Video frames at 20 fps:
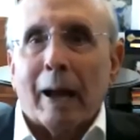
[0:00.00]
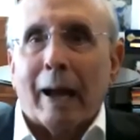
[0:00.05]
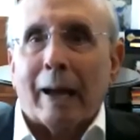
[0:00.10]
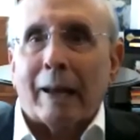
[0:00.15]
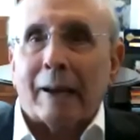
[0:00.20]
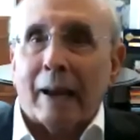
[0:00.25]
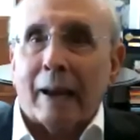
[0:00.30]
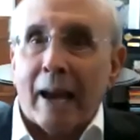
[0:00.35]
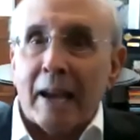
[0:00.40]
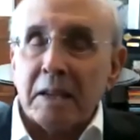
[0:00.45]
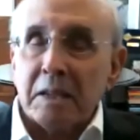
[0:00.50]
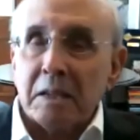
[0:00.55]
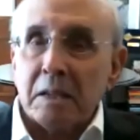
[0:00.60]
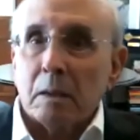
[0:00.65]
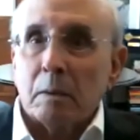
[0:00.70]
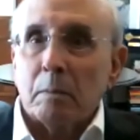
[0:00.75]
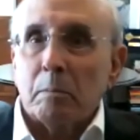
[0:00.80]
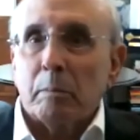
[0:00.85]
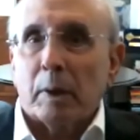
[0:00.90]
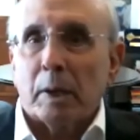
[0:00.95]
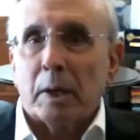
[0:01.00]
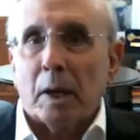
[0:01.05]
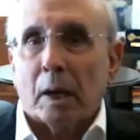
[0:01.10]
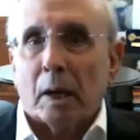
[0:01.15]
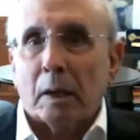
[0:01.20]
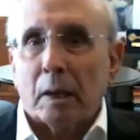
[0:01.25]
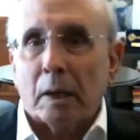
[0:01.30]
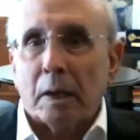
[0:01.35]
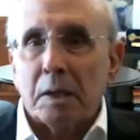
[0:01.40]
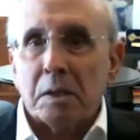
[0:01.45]
And last but
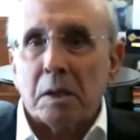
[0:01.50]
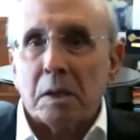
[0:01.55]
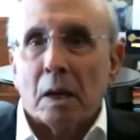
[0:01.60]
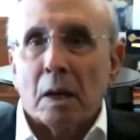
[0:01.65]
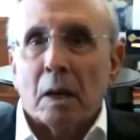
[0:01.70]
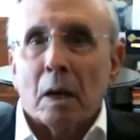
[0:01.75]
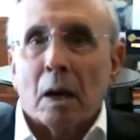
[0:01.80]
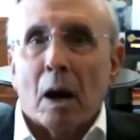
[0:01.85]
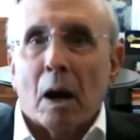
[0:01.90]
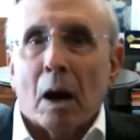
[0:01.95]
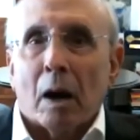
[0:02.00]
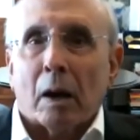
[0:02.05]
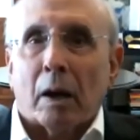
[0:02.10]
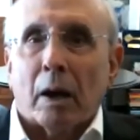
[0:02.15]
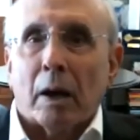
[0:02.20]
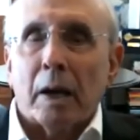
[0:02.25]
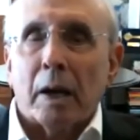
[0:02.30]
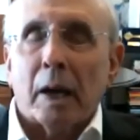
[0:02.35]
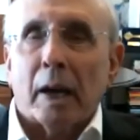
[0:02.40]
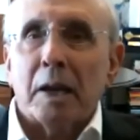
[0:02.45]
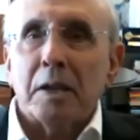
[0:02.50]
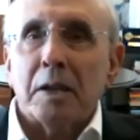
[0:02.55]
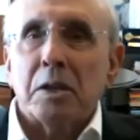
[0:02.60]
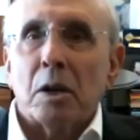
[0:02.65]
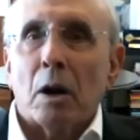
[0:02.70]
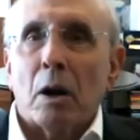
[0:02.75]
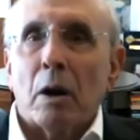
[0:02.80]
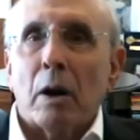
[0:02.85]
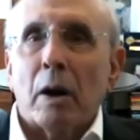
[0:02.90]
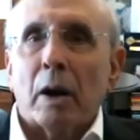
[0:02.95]
not least, our
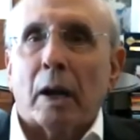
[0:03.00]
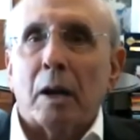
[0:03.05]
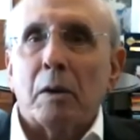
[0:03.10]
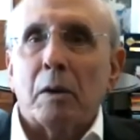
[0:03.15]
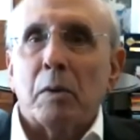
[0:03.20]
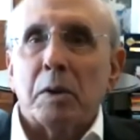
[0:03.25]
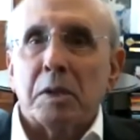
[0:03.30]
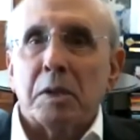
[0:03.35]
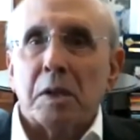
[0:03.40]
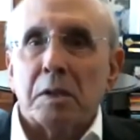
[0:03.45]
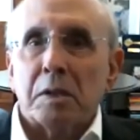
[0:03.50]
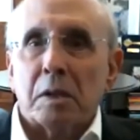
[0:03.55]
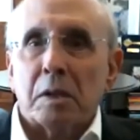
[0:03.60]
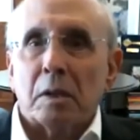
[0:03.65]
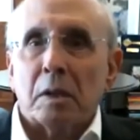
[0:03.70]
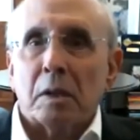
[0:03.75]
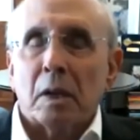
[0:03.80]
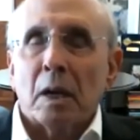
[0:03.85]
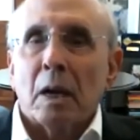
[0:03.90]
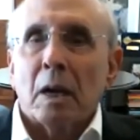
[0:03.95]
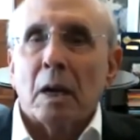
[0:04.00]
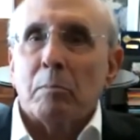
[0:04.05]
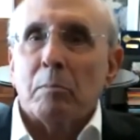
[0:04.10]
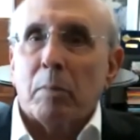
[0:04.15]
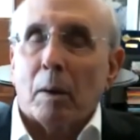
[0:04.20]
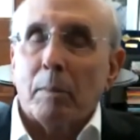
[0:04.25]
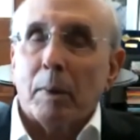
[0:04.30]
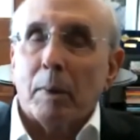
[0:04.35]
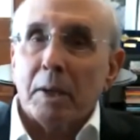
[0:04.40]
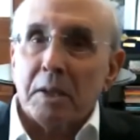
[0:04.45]
cutting-edge hurricane-resistant
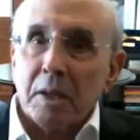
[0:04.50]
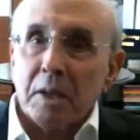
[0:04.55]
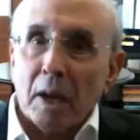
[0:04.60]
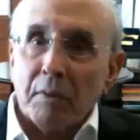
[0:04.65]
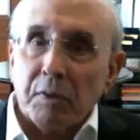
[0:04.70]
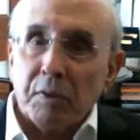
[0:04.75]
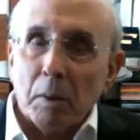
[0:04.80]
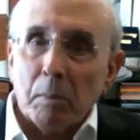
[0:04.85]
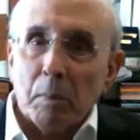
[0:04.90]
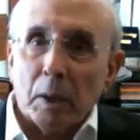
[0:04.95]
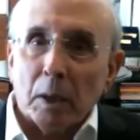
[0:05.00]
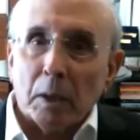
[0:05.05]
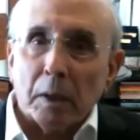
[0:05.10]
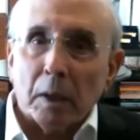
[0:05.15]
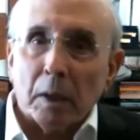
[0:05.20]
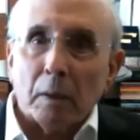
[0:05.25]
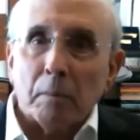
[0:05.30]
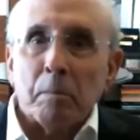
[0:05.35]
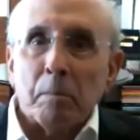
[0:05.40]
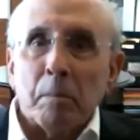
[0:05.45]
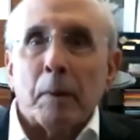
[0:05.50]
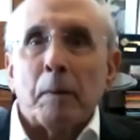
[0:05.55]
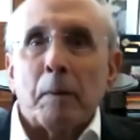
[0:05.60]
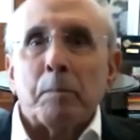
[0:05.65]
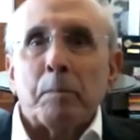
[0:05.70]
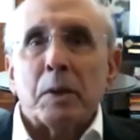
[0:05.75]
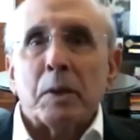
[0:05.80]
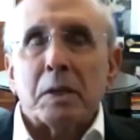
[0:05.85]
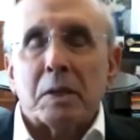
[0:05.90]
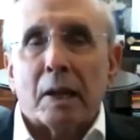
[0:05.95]
public safety building,
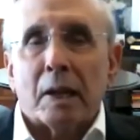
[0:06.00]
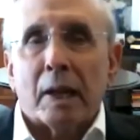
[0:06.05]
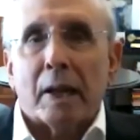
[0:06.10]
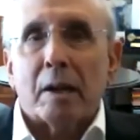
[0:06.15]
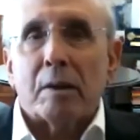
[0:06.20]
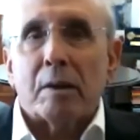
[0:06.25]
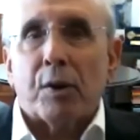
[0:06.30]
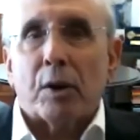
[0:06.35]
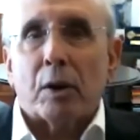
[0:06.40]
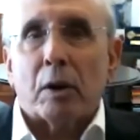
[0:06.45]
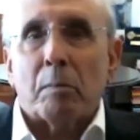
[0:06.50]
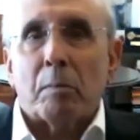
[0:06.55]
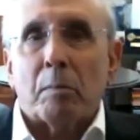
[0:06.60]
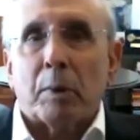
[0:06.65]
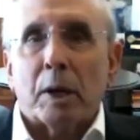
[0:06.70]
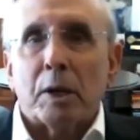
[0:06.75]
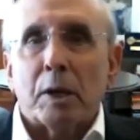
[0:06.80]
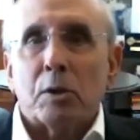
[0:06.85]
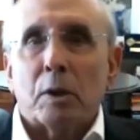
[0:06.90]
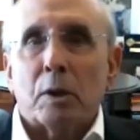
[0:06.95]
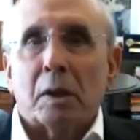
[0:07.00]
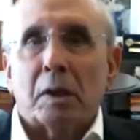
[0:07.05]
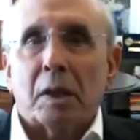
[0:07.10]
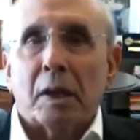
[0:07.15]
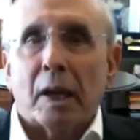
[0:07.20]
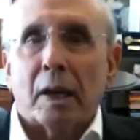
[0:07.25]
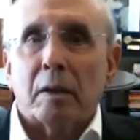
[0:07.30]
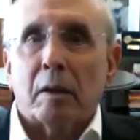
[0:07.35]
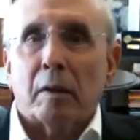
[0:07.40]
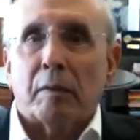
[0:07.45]
slated for completion at
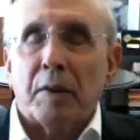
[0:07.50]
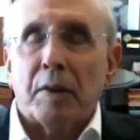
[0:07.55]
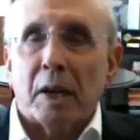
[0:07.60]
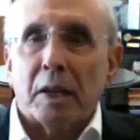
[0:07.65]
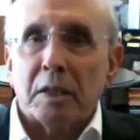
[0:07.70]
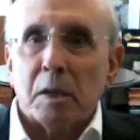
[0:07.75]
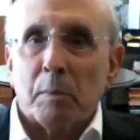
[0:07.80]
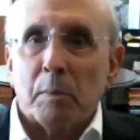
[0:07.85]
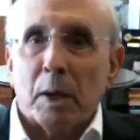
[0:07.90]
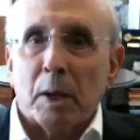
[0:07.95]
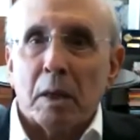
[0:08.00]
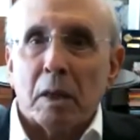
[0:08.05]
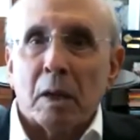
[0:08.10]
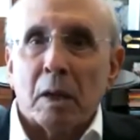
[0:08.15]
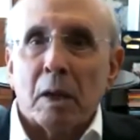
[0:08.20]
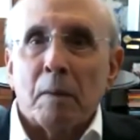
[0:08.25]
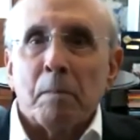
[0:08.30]
the end of next month,